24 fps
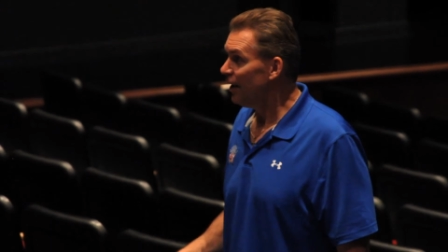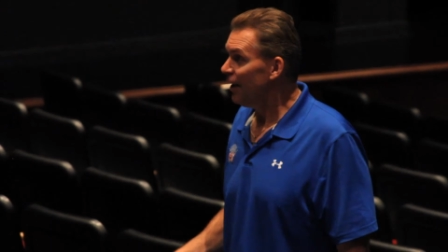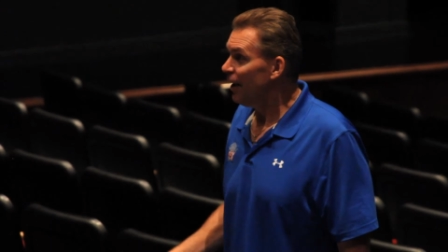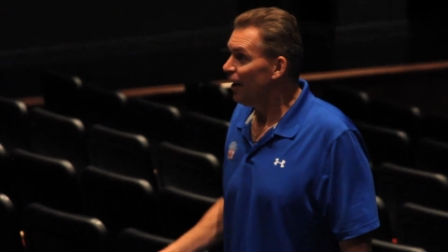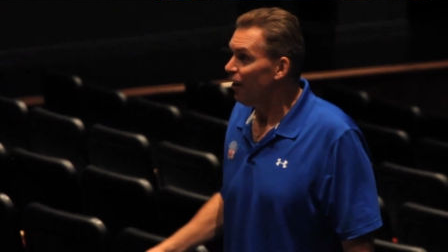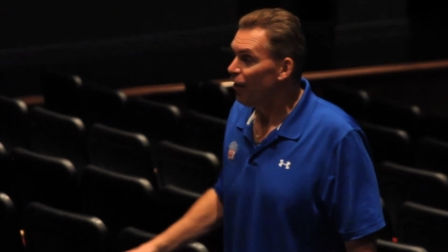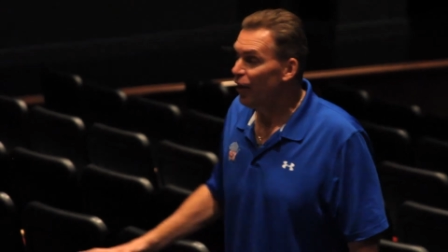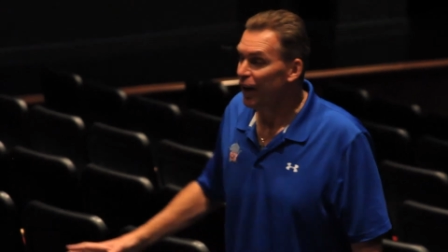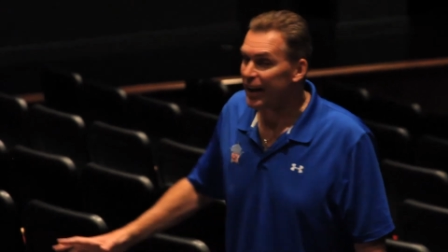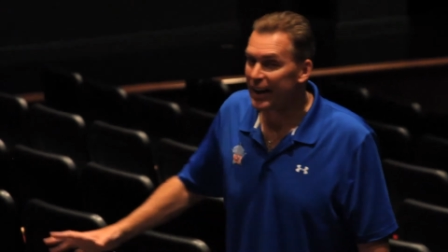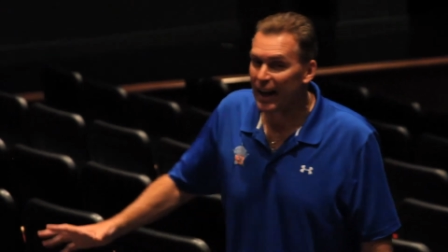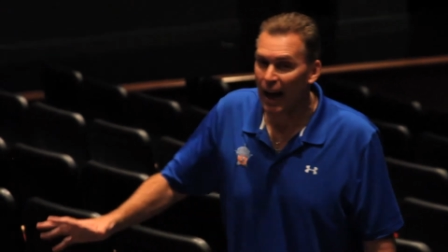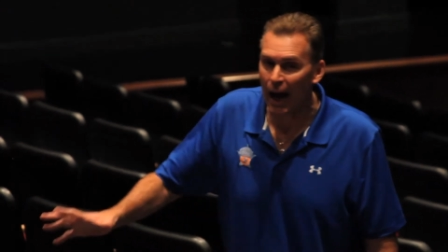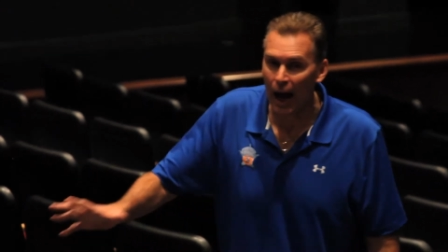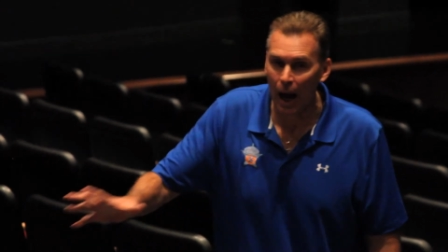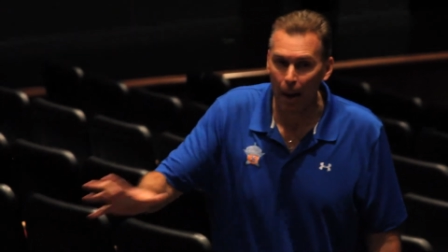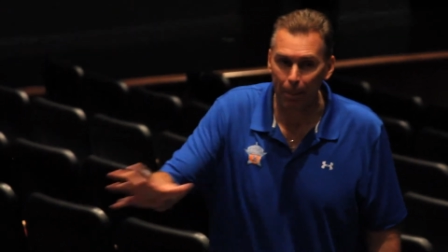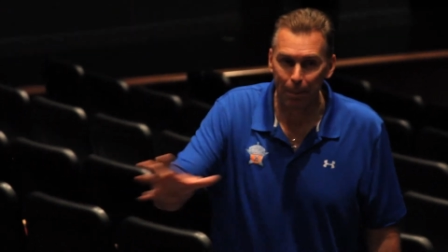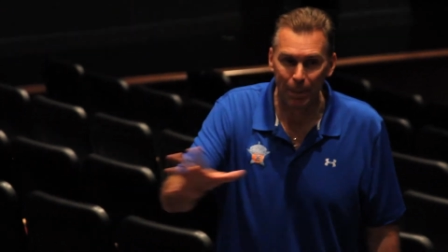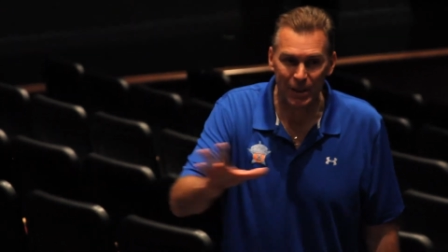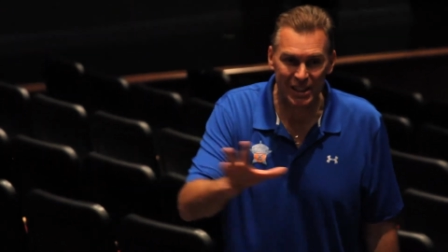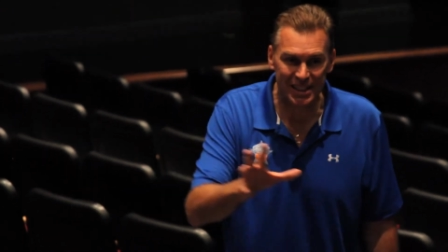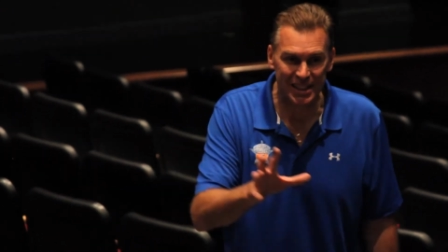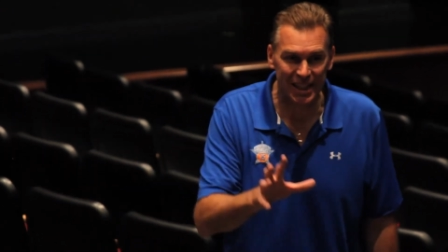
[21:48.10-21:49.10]
The
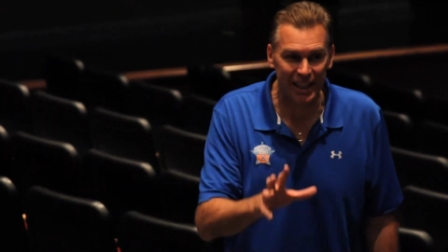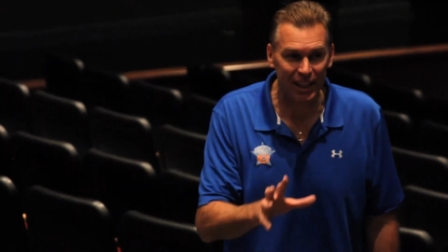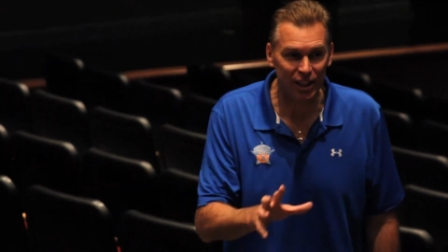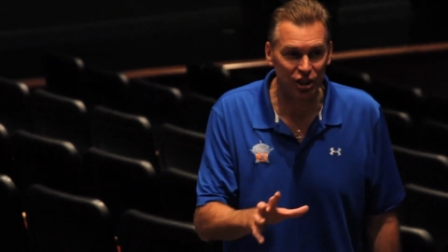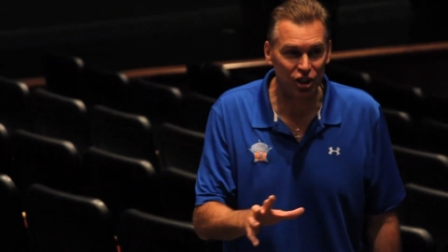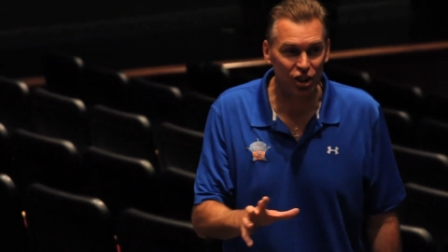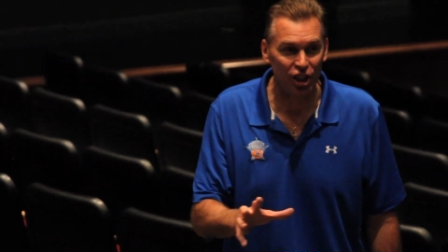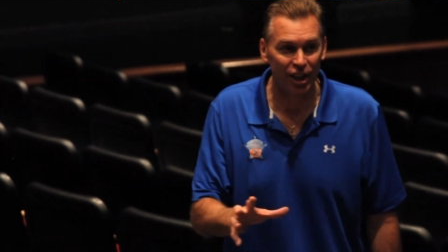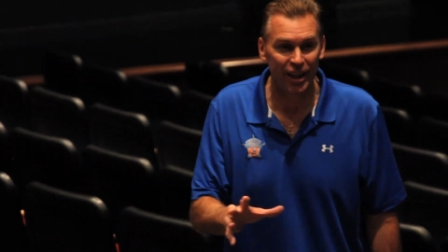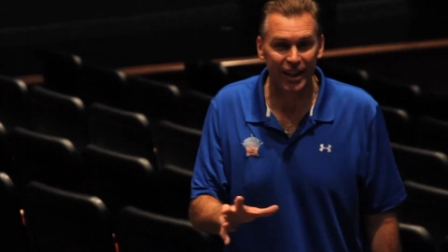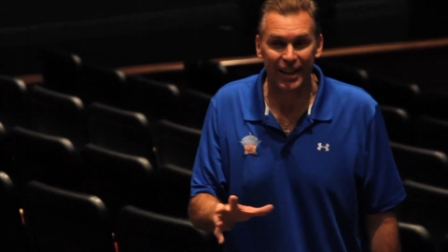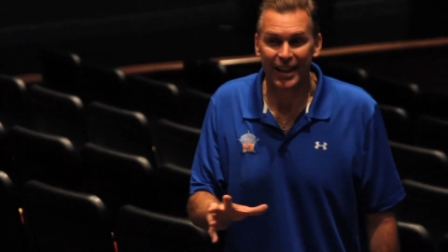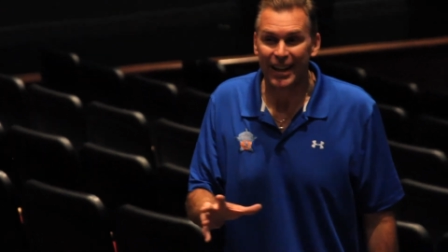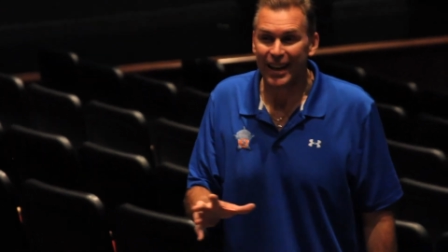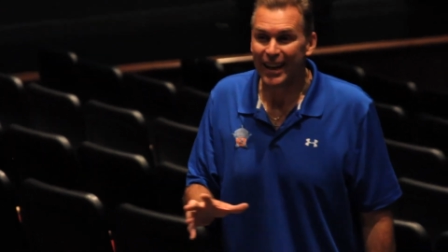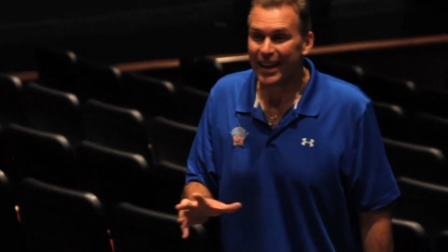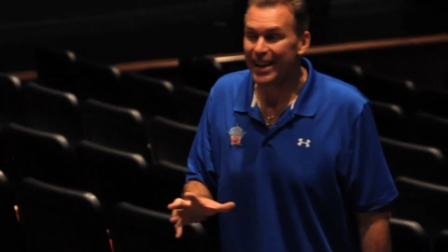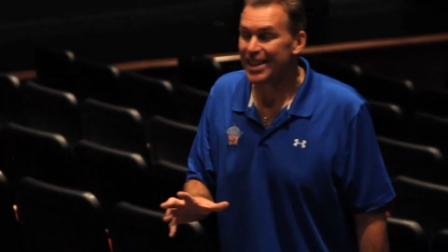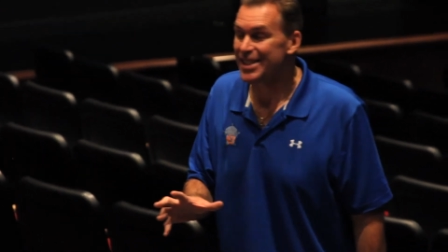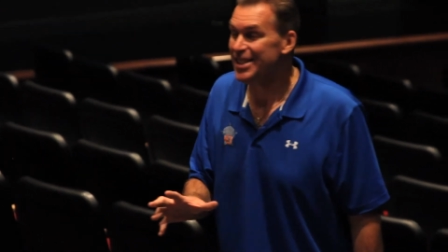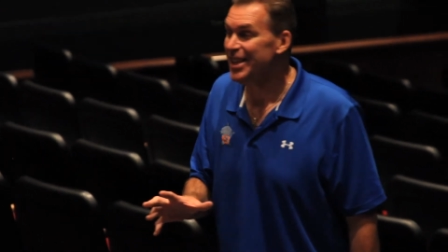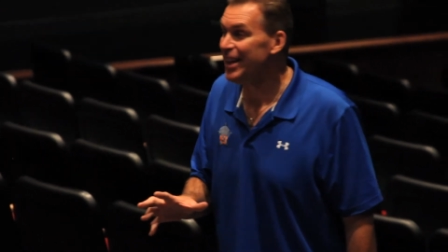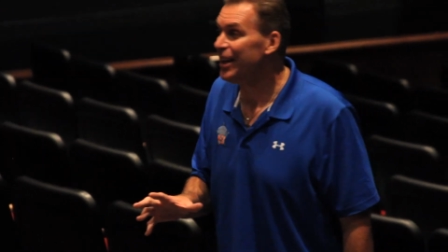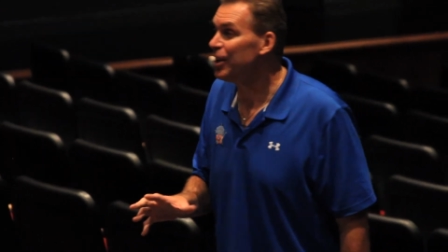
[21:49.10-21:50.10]
competition
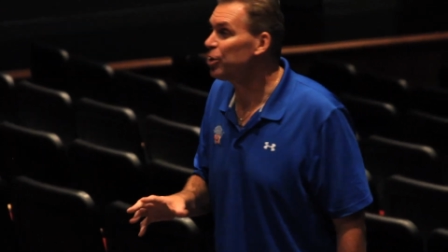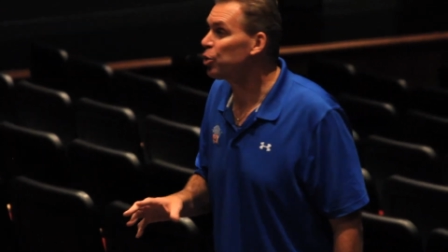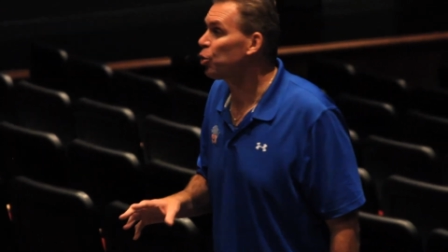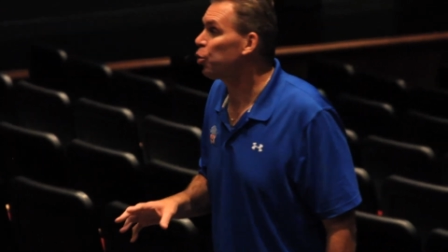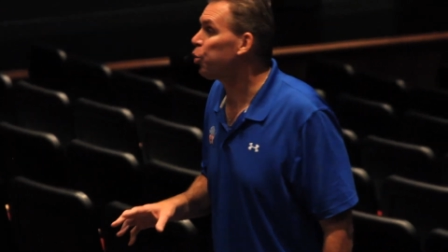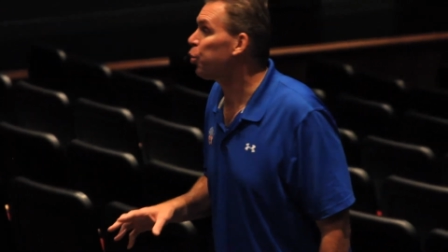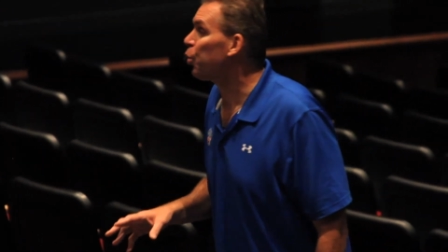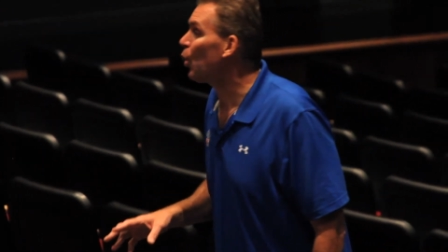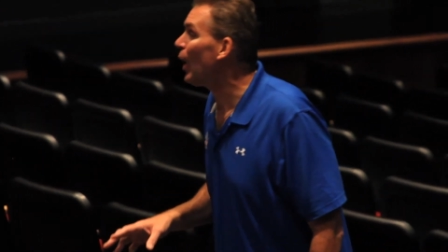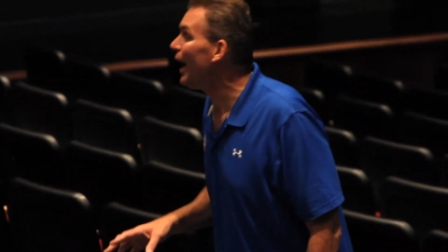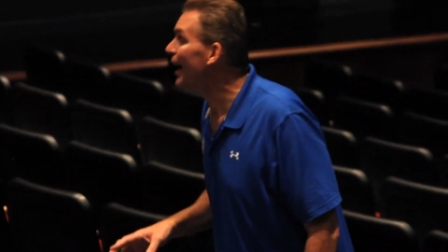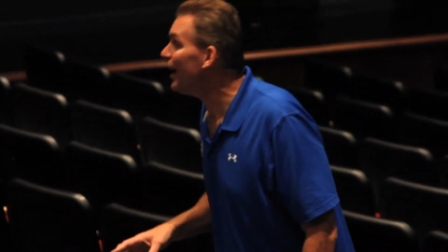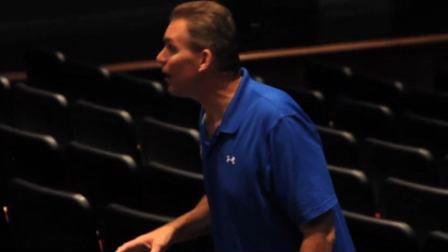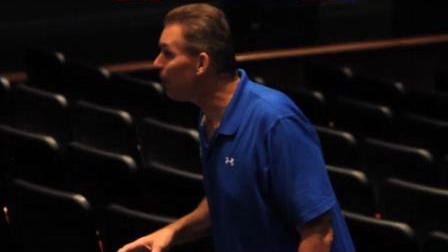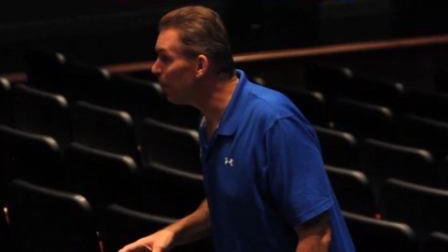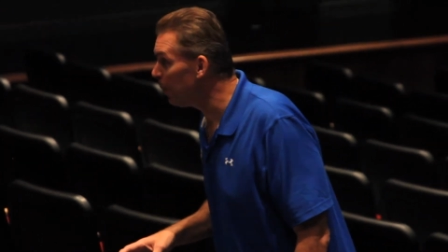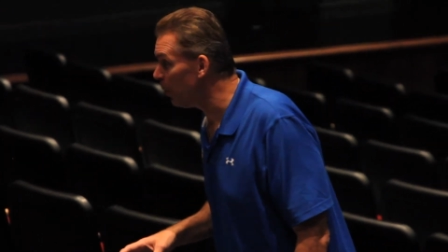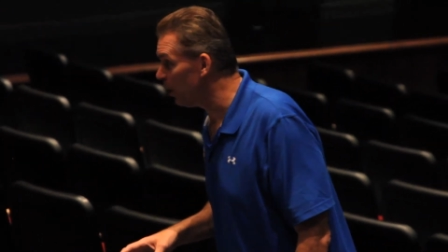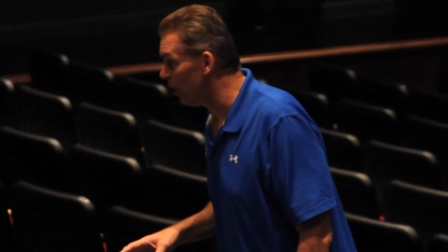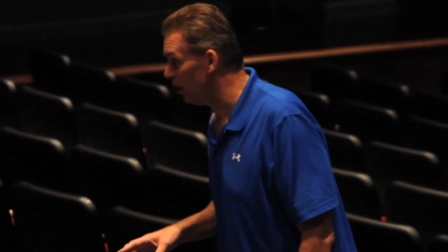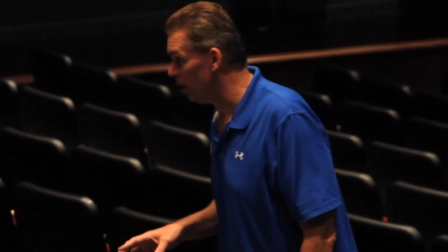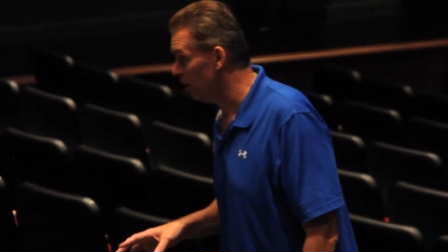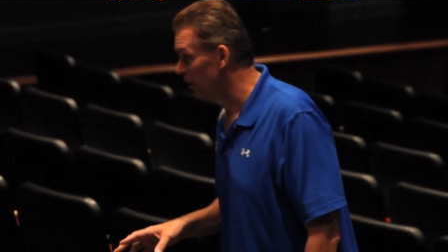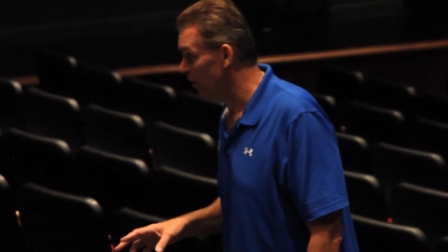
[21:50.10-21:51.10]
is
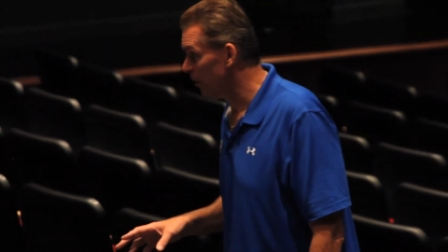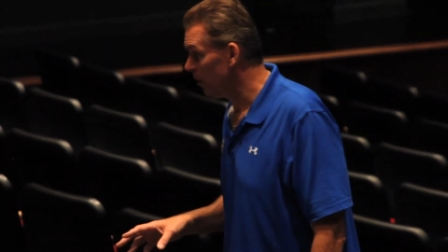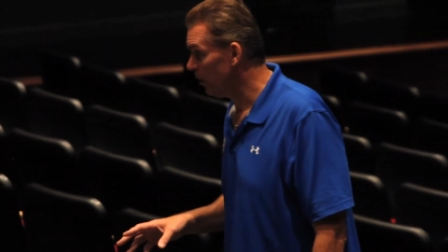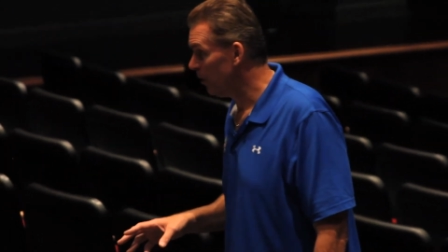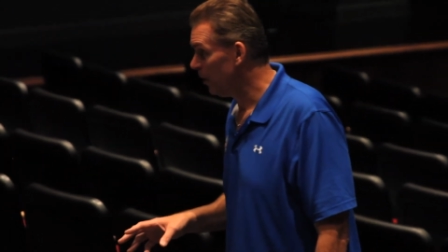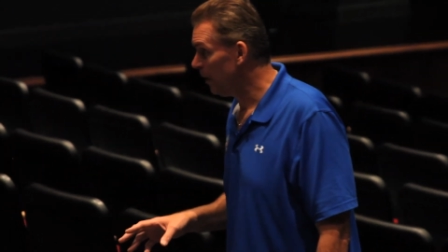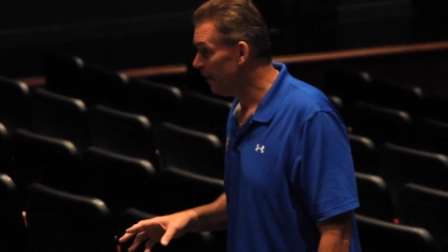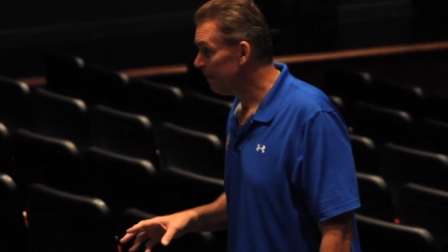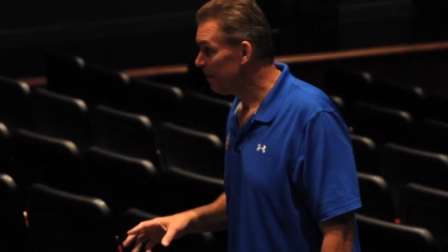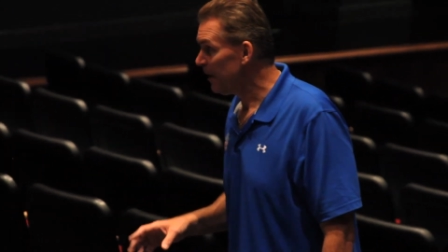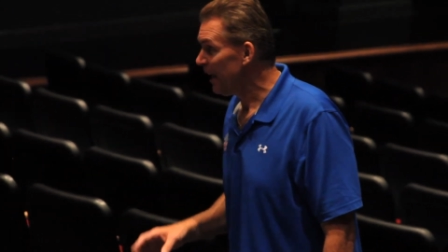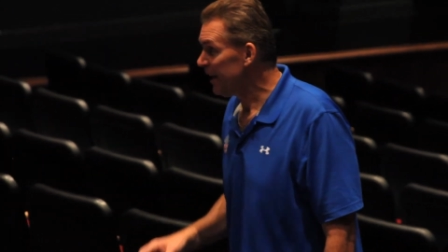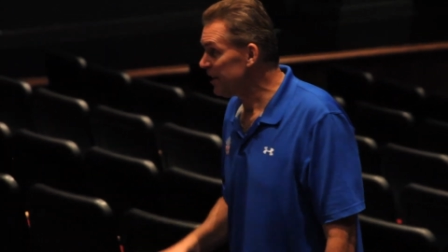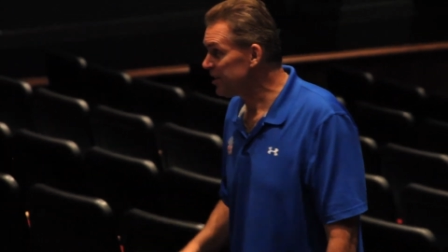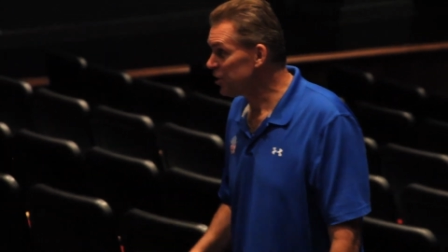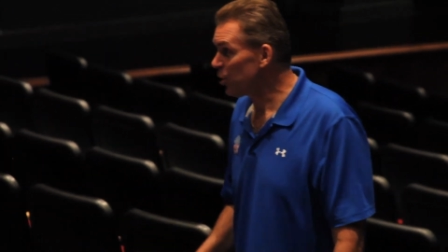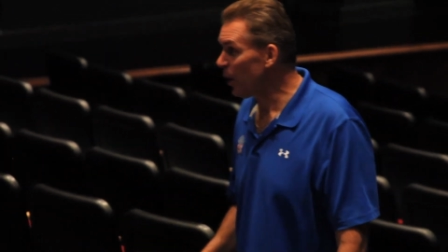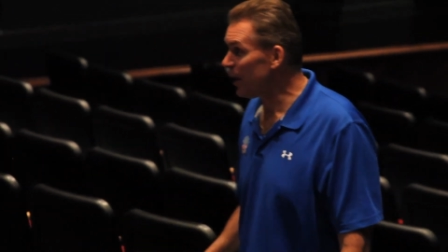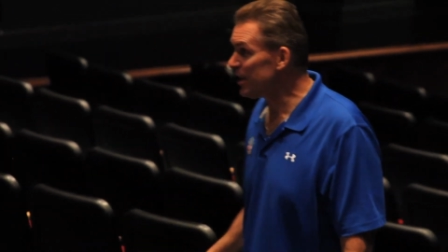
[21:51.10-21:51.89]
incredible. And so I